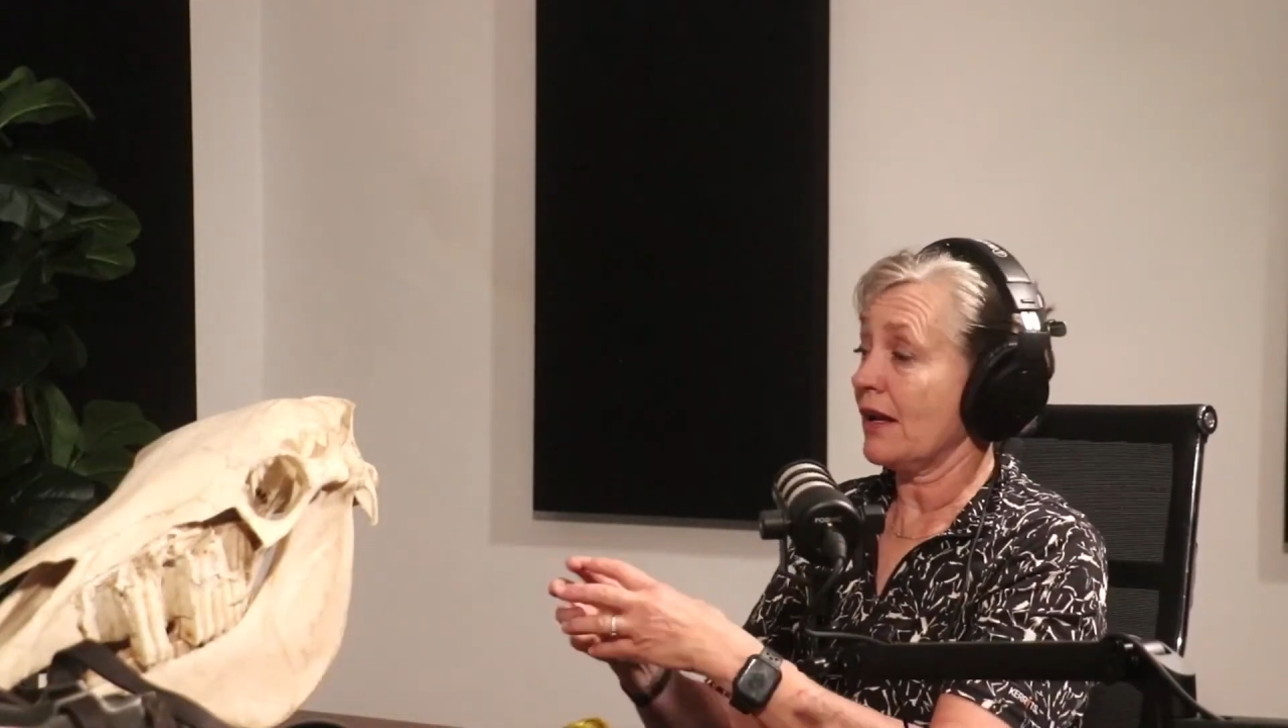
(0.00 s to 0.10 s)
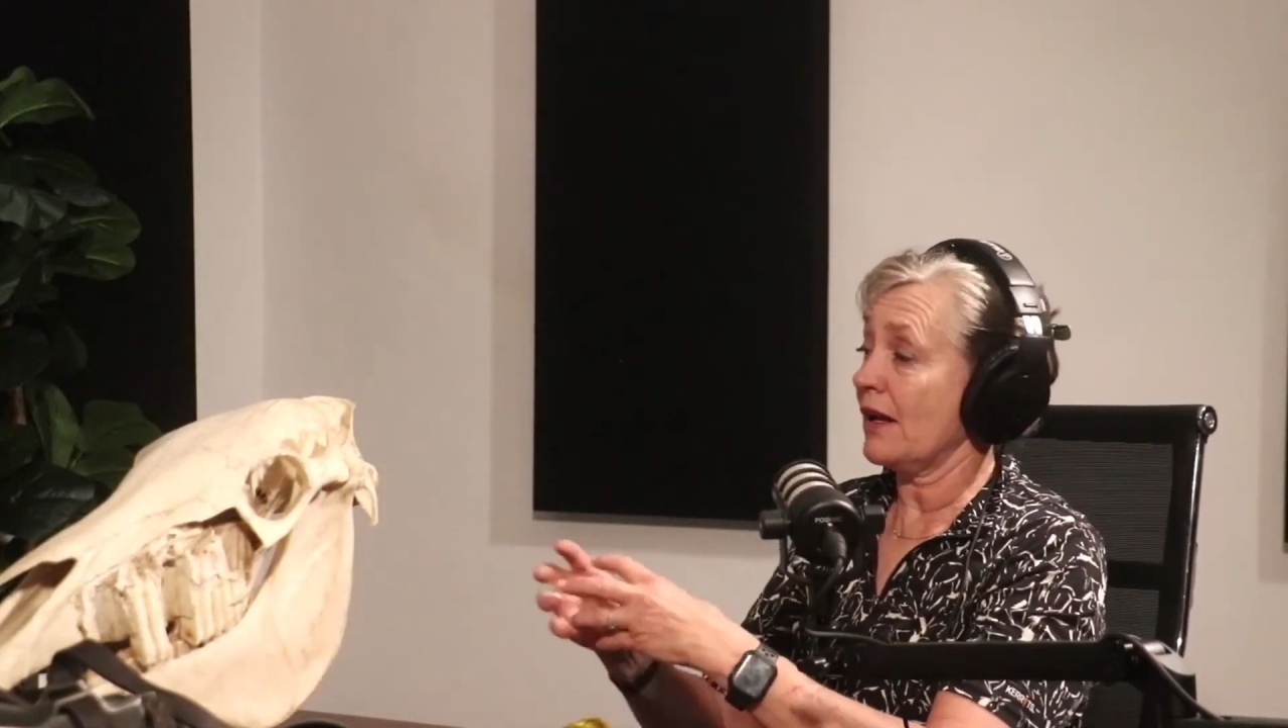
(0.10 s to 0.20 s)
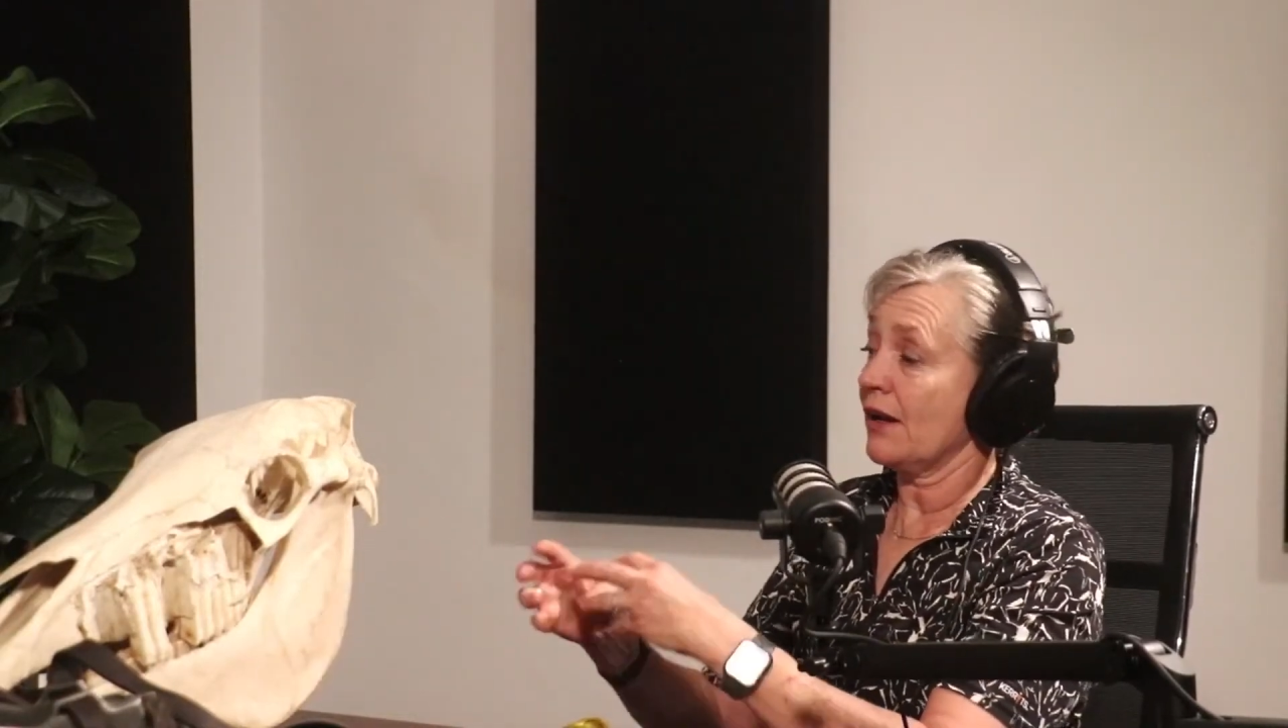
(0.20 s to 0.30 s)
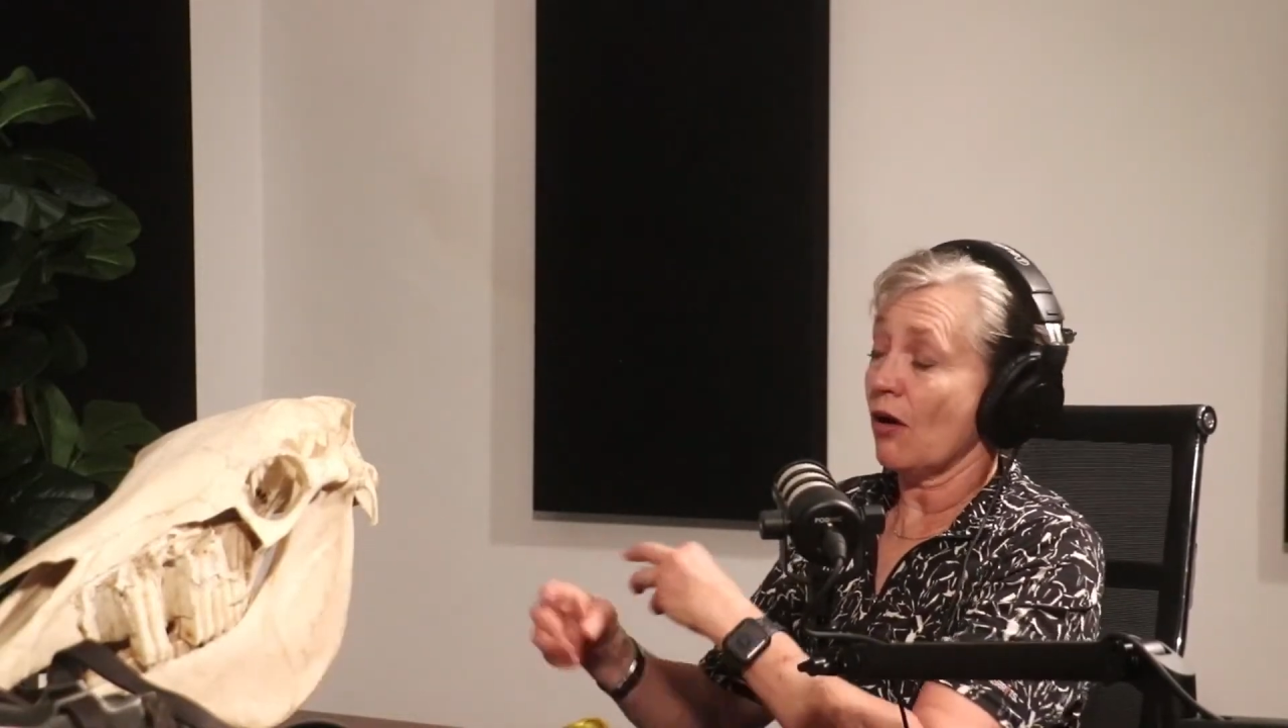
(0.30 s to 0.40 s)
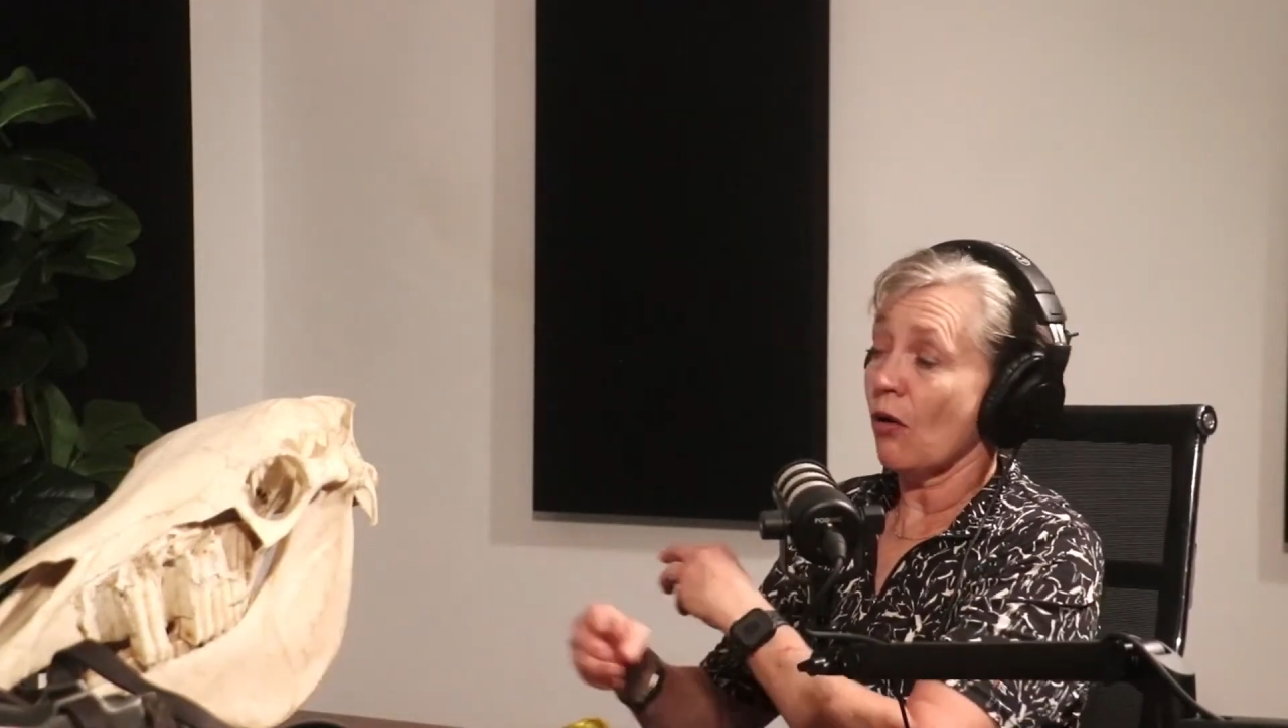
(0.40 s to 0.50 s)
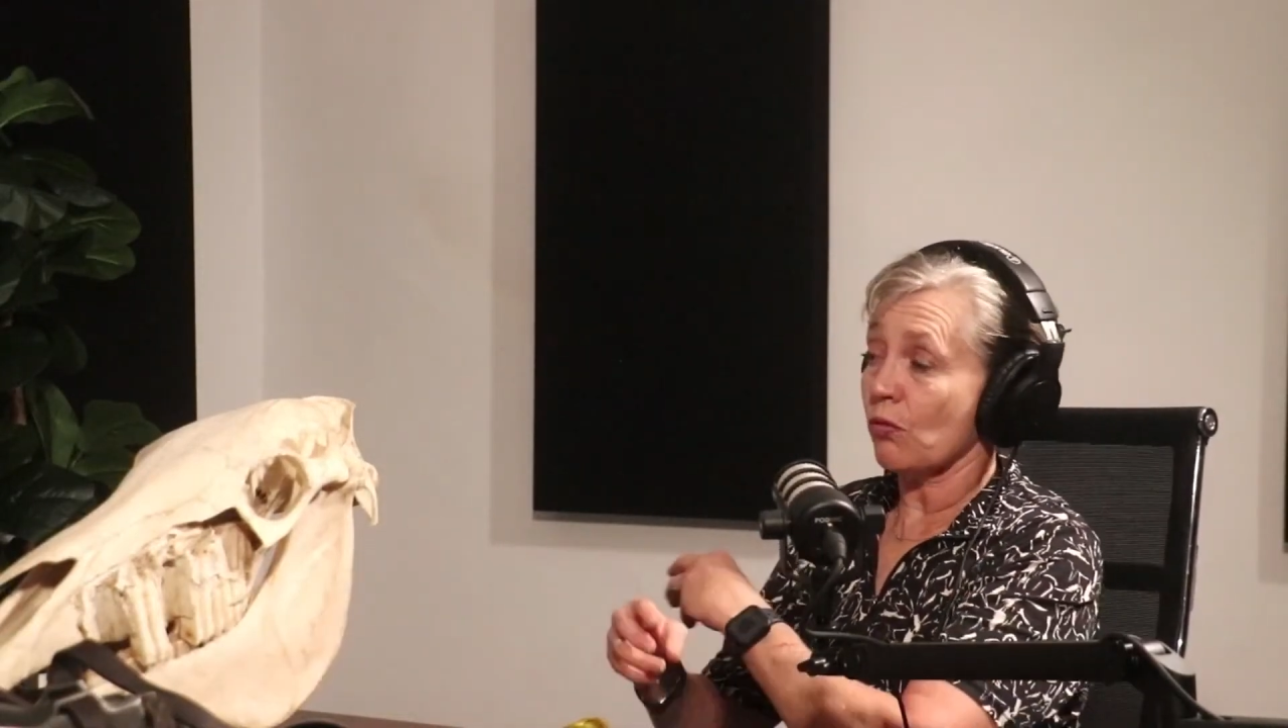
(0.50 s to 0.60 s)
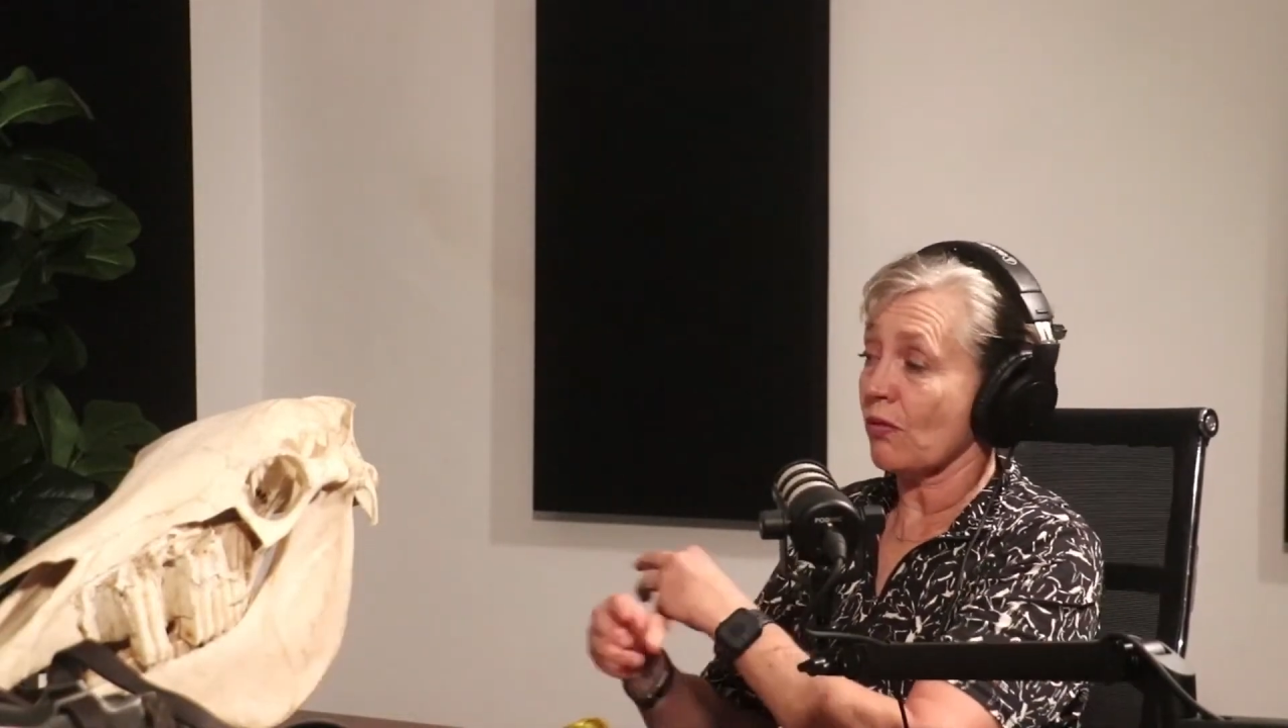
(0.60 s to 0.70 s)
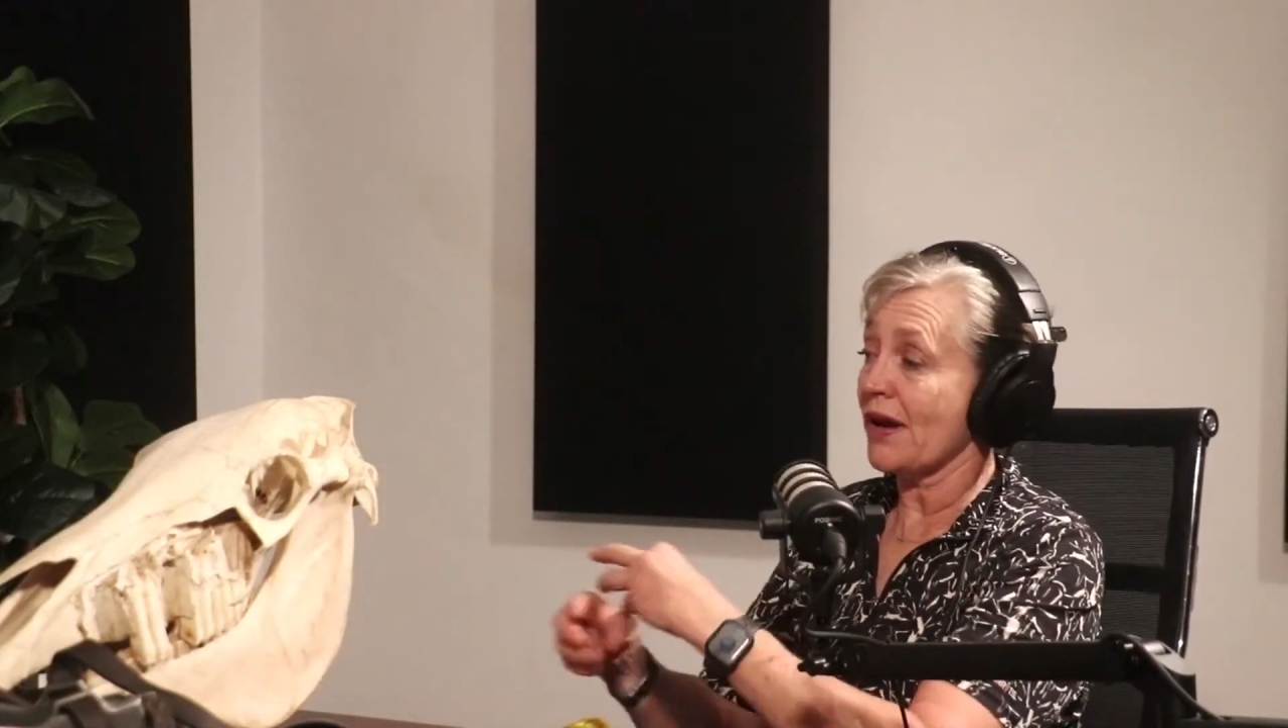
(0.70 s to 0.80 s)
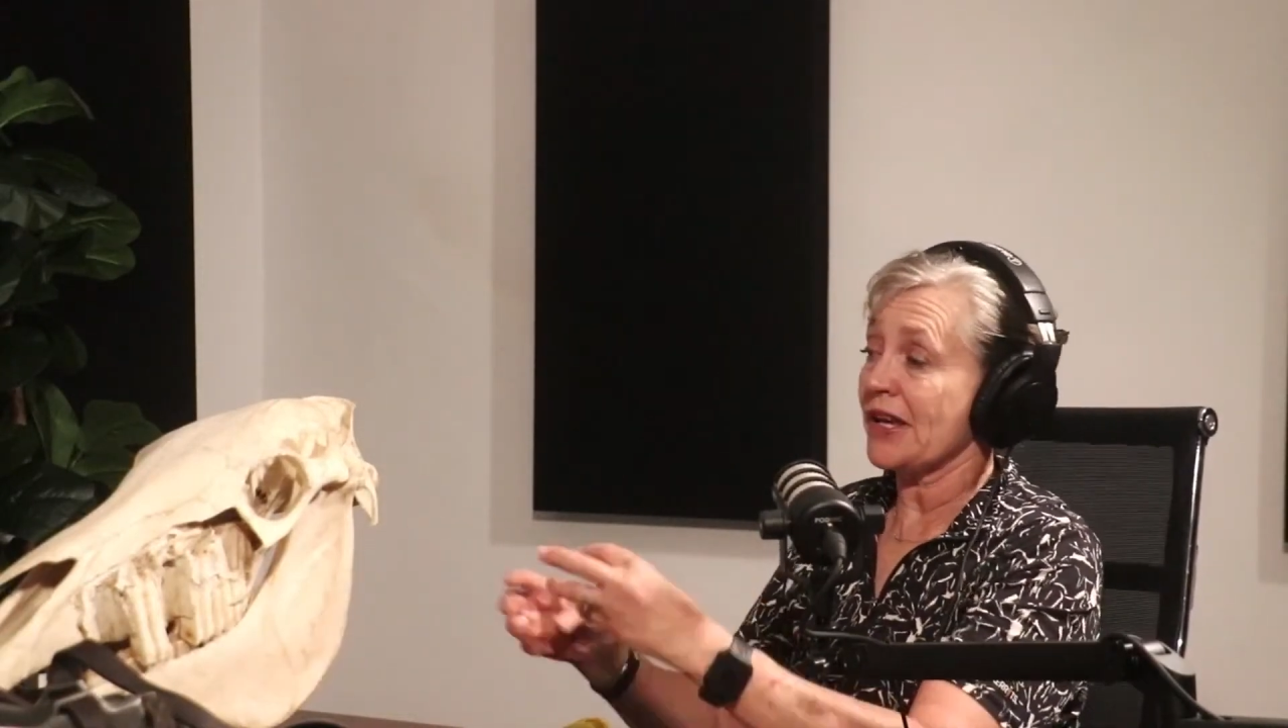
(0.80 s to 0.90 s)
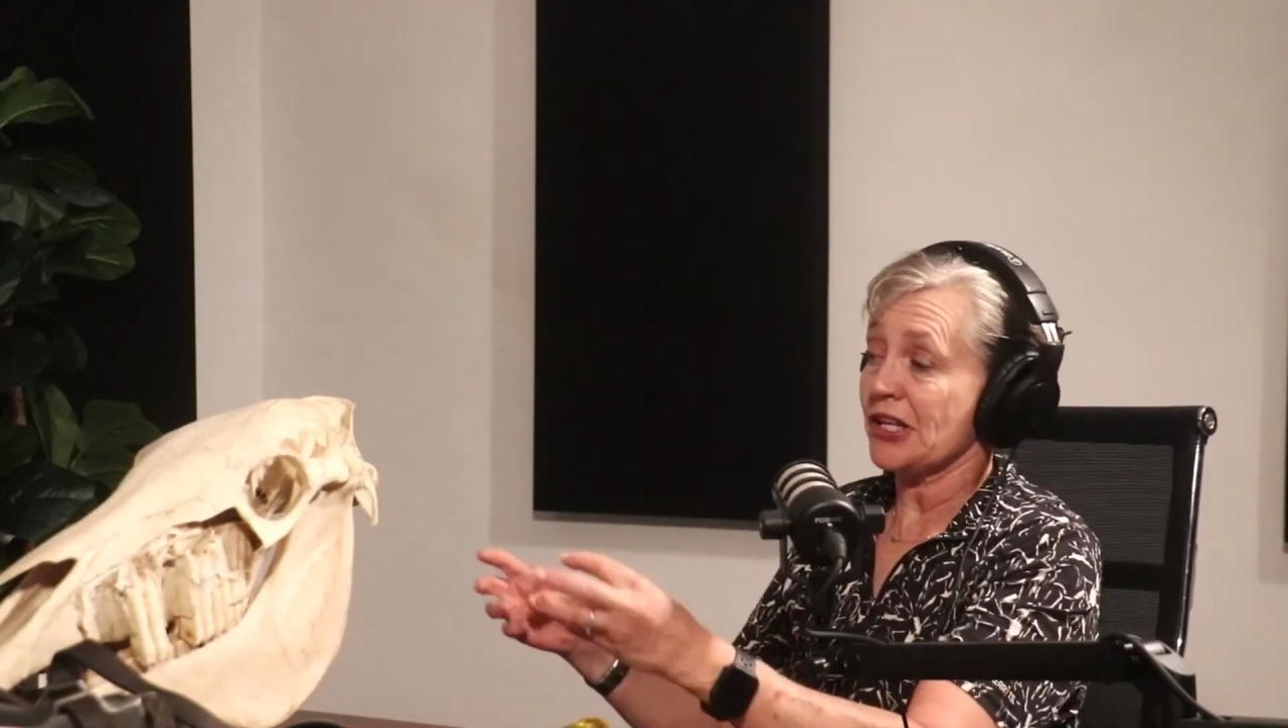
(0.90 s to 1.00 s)
a whole
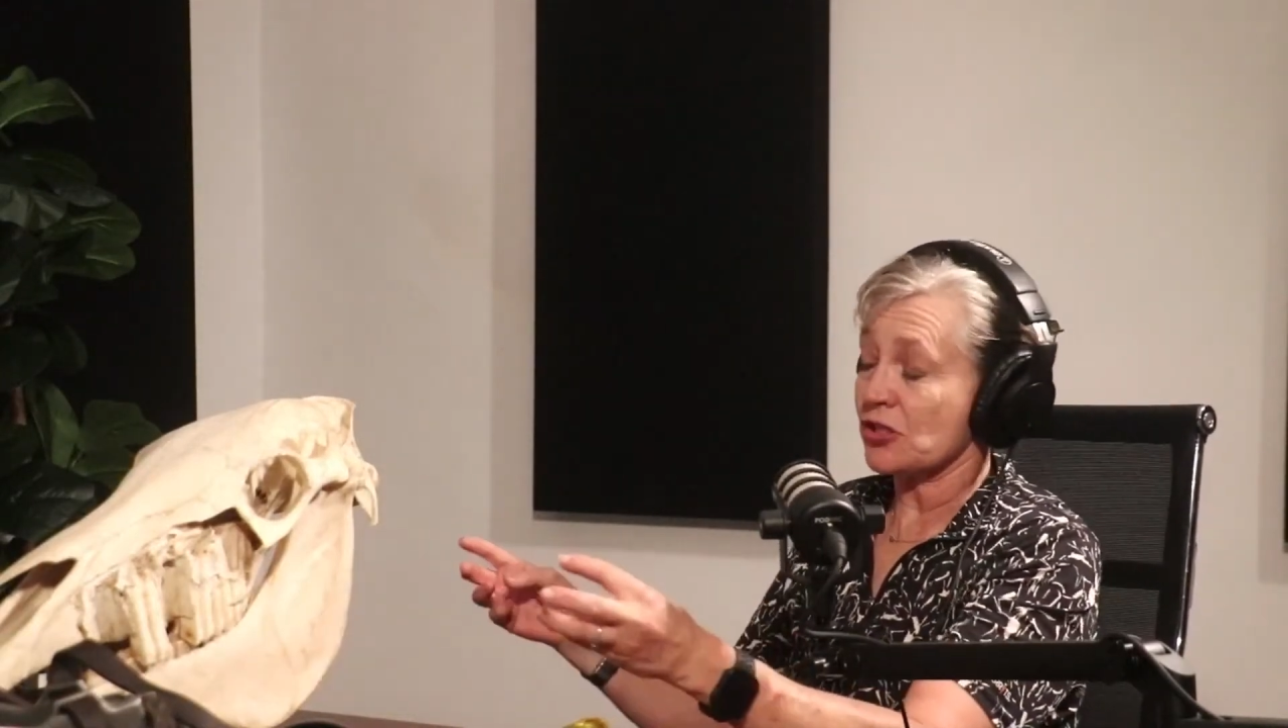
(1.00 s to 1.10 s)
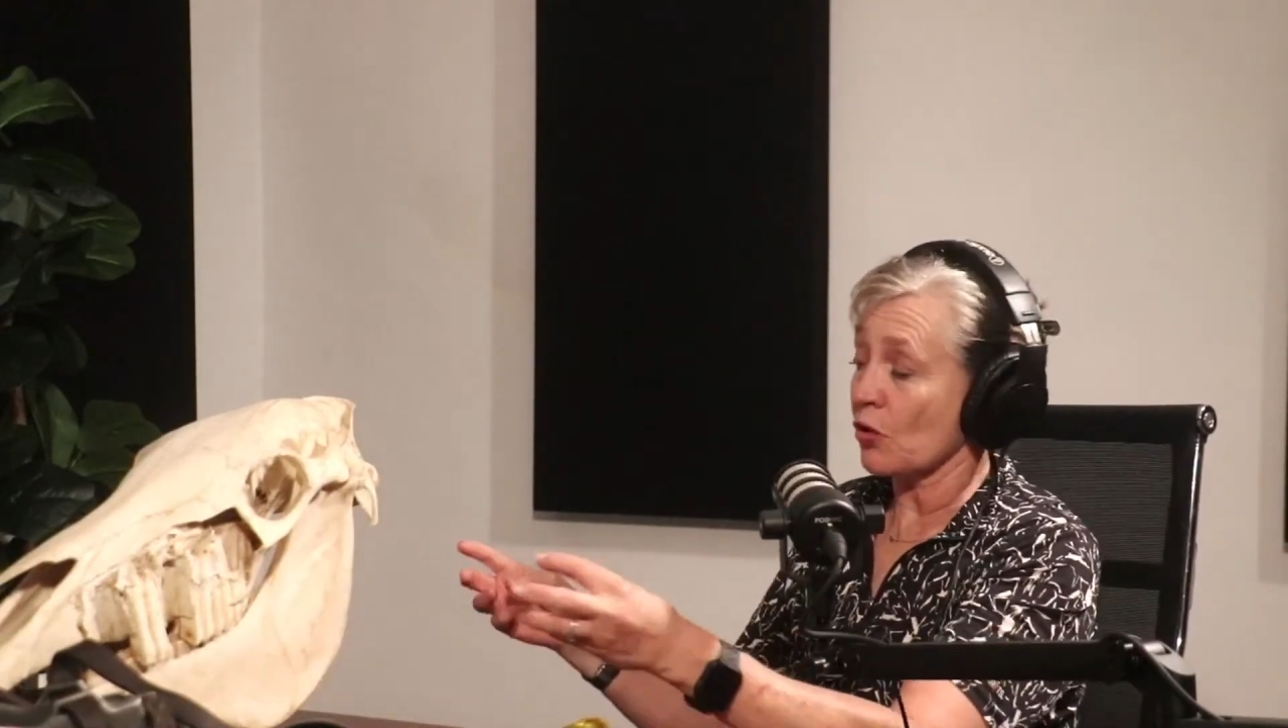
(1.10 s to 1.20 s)
range,